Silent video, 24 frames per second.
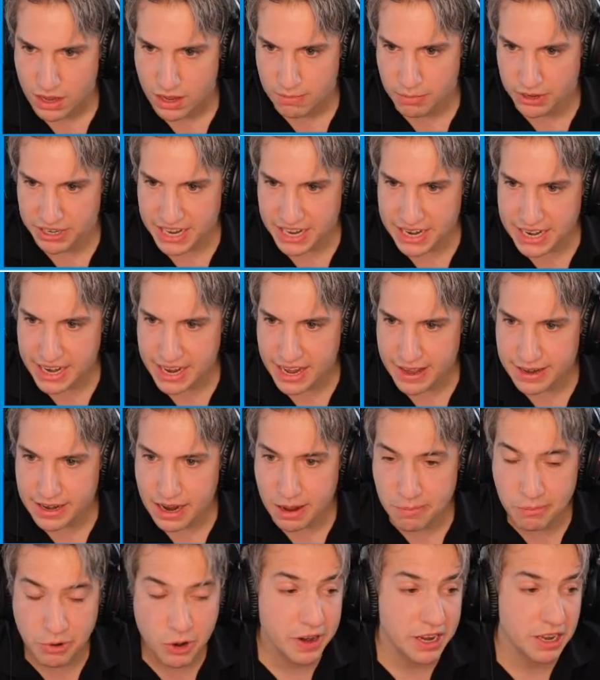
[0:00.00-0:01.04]
But then again,
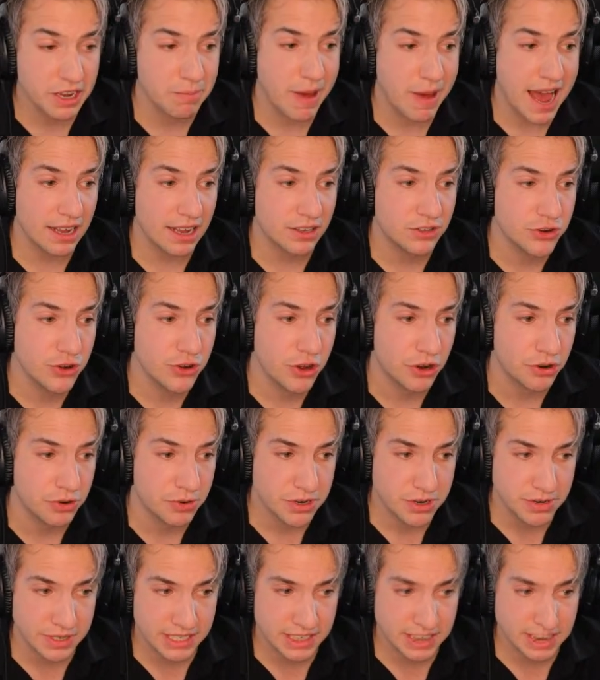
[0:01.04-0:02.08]
I'm going back to
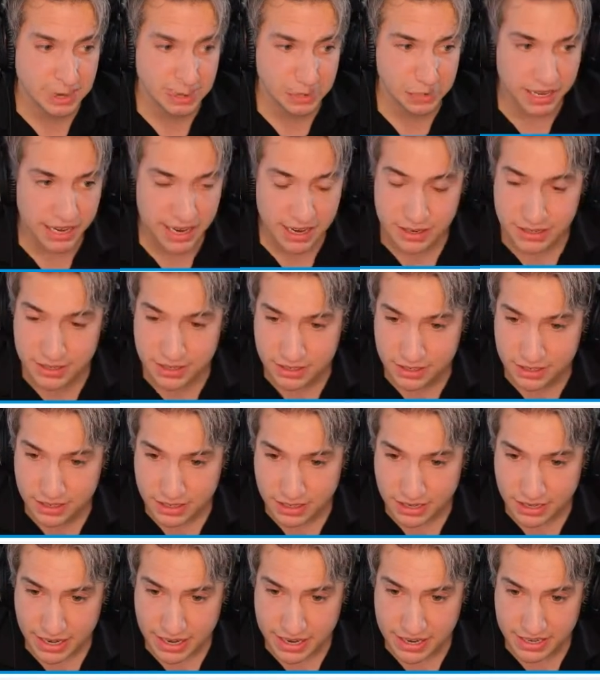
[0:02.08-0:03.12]
Haroon's template,
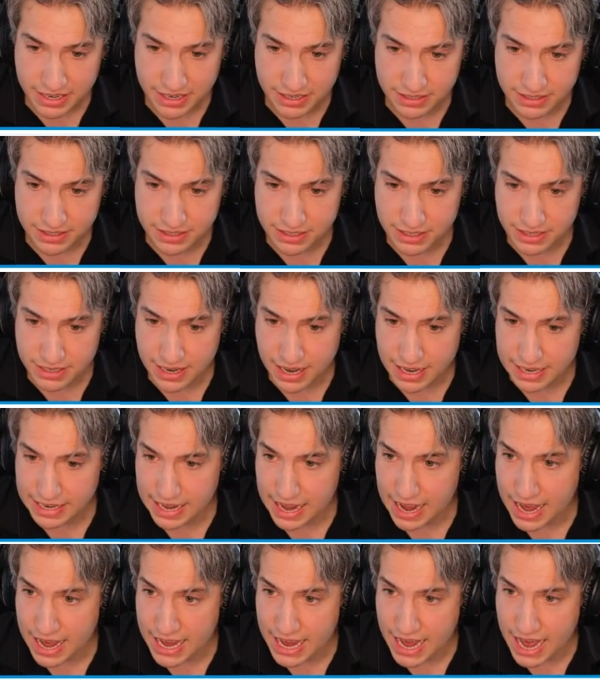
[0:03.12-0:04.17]
and you can see that
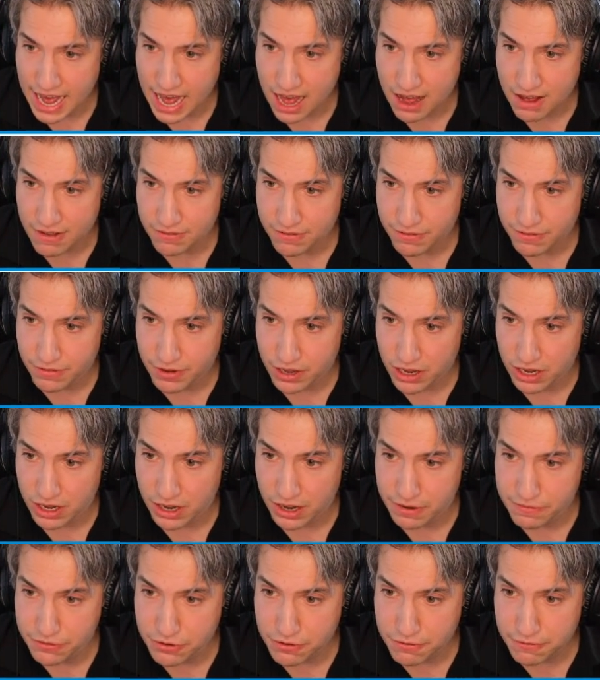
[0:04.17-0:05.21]
I have
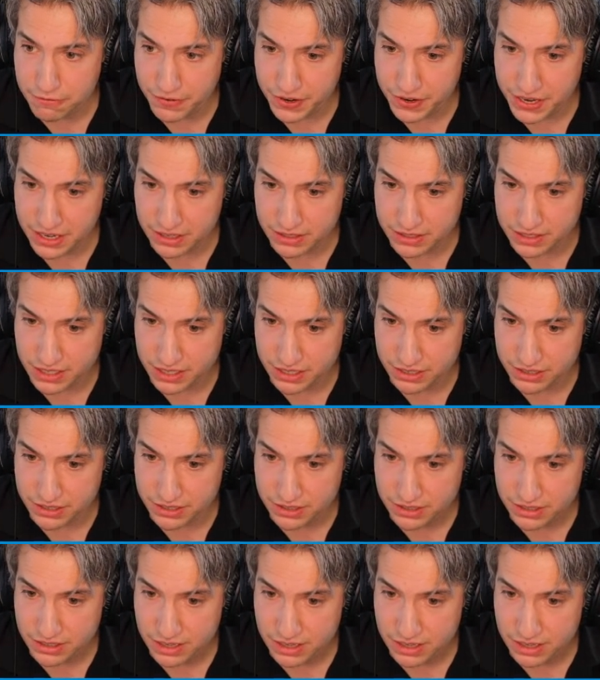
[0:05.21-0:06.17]
a few fields here.